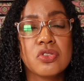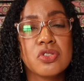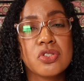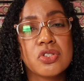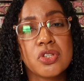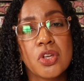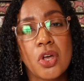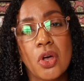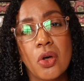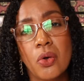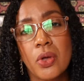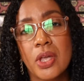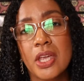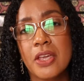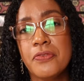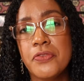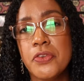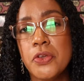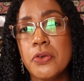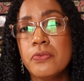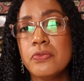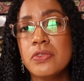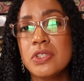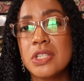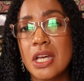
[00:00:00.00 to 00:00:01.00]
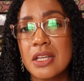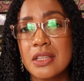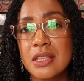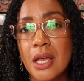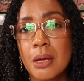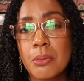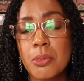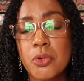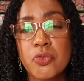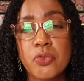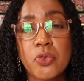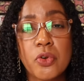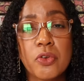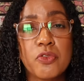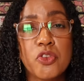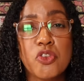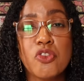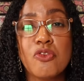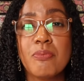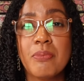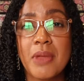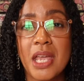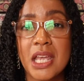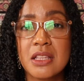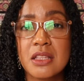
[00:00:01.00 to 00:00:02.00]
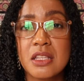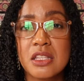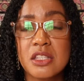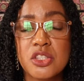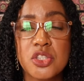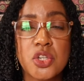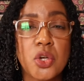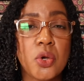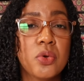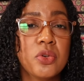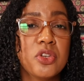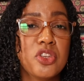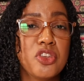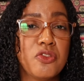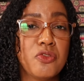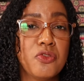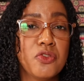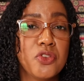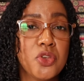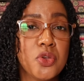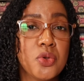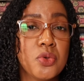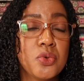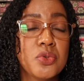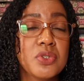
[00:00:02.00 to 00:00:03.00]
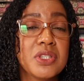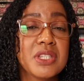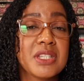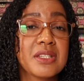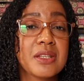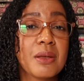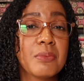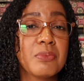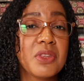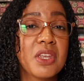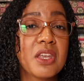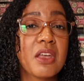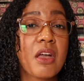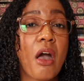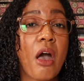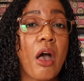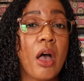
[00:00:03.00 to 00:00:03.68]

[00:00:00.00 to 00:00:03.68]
So if you've done that before, if you've made this tote and you've used something